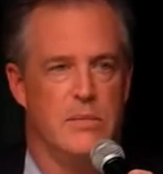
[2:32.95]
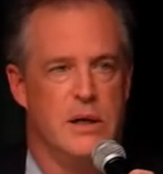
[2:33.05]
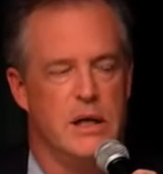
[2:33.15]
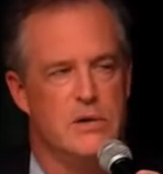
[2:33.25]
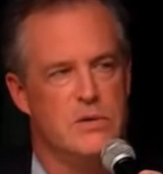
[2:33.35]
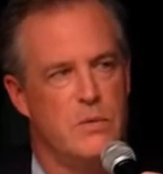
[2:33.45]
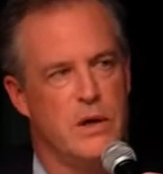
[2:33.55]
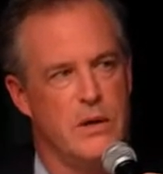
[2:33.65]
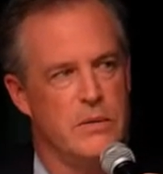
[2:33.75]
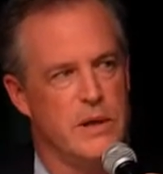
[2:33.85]
but here's
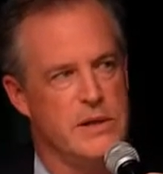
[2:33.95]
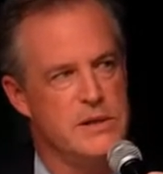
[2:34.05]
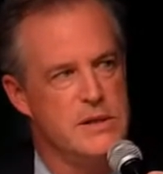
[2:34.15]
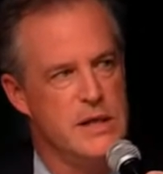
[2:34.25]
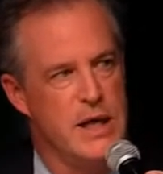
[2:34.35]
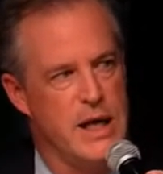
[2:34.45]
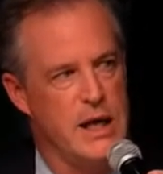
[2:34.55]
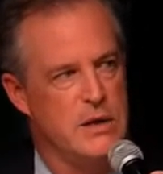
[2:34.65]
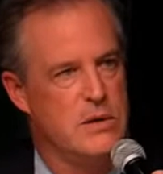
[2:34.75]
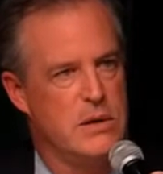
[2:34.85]
one of the reasons that I
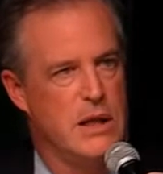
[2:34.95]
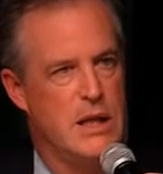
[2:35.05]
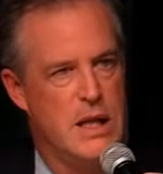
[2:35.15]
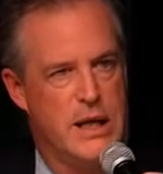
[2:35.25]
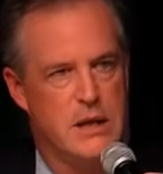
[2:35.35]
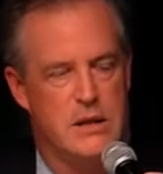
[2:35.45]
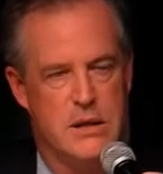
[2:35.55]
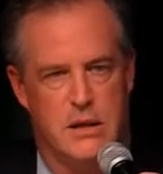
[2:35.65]
actually like